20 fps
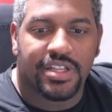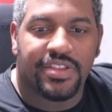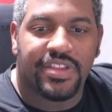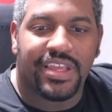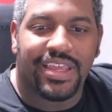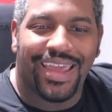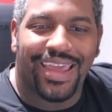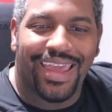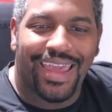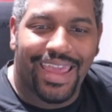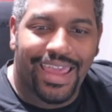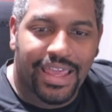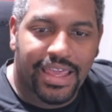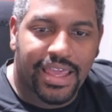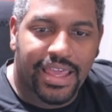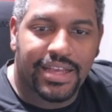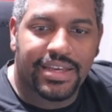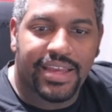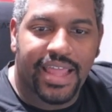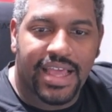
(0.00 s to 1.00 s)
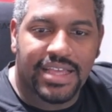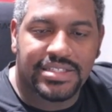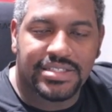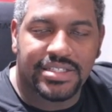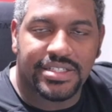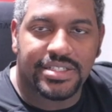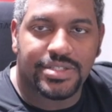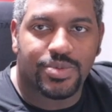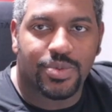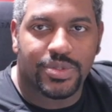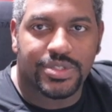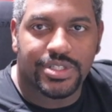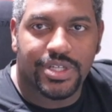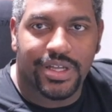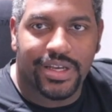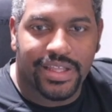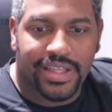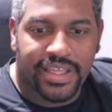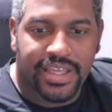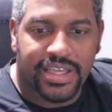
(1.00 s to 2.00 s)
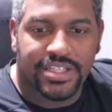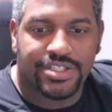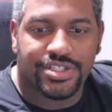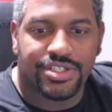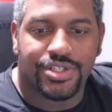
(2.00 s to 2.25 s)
The incandescent is what's going to get